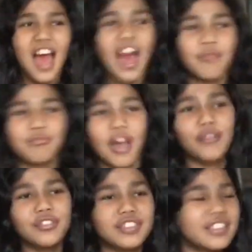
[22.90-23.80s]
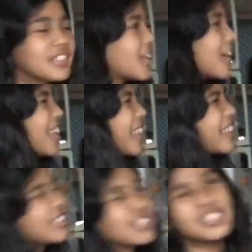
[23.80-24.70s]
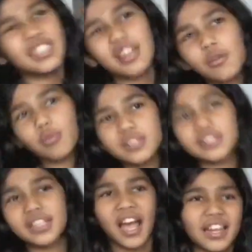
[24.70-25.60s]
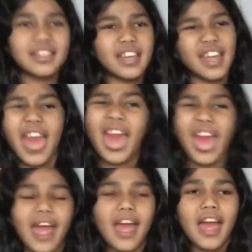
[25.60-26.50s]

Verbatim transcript: Um, I would say this year was kind of uh,